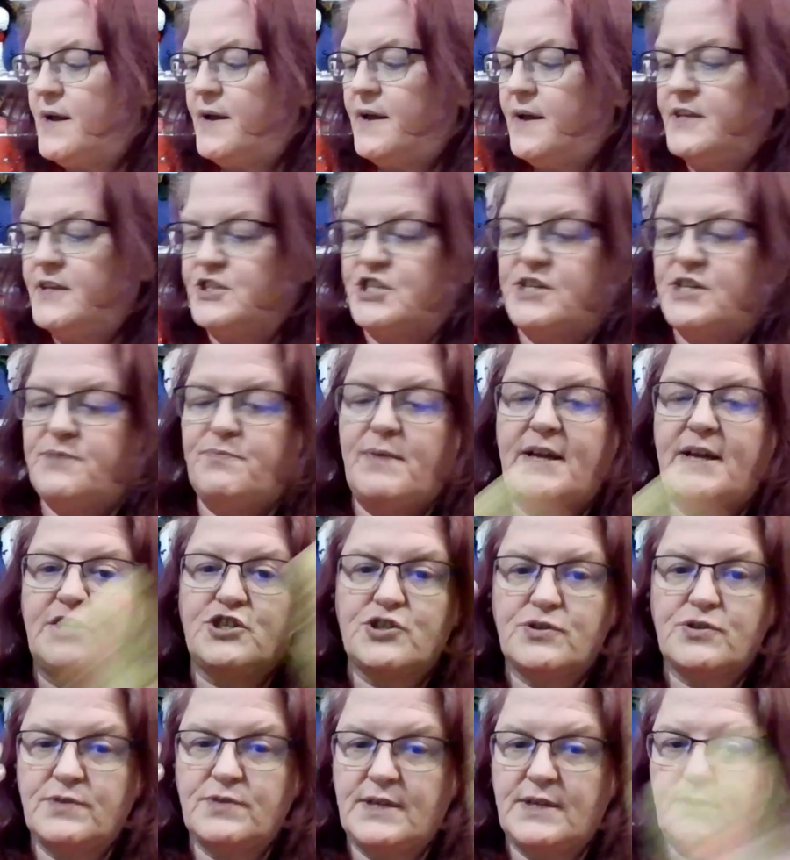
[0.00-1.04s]
And she made
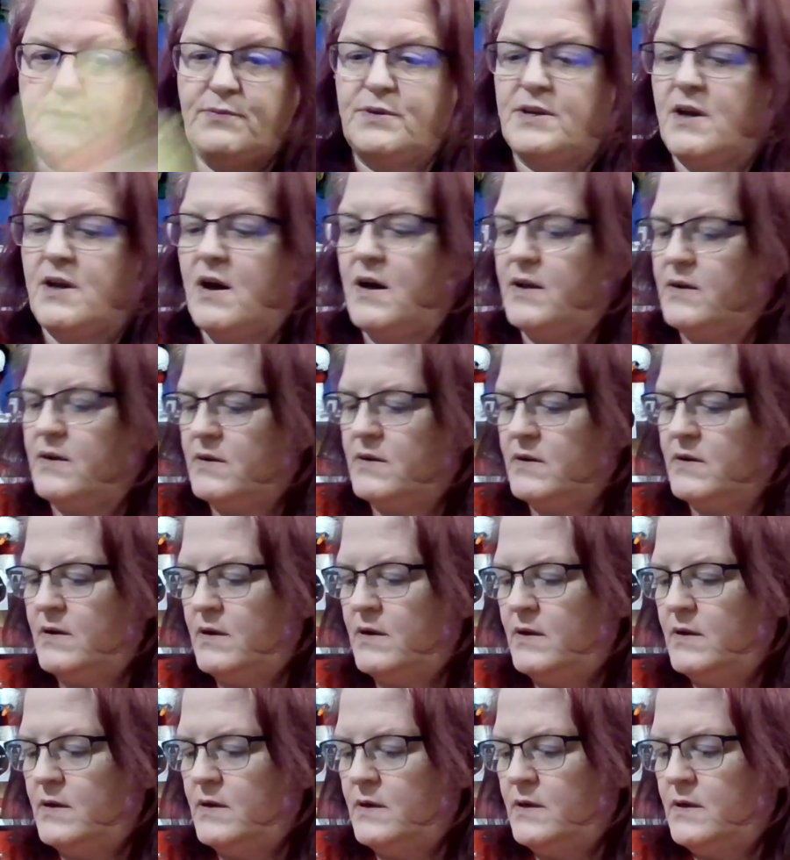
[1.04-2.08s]
sure that it would not
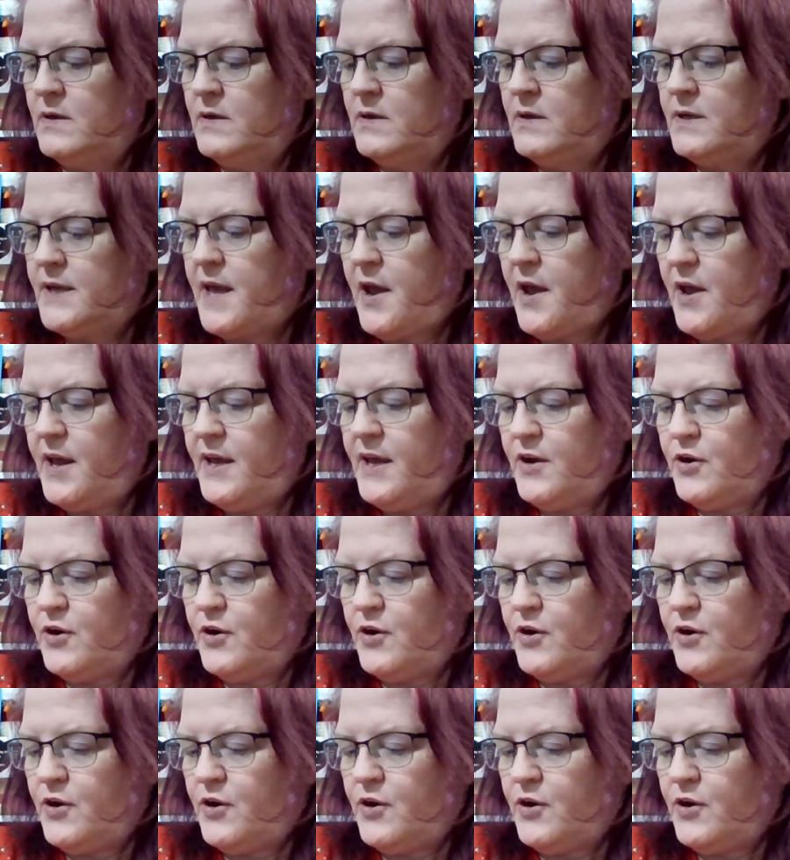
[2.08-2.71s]
get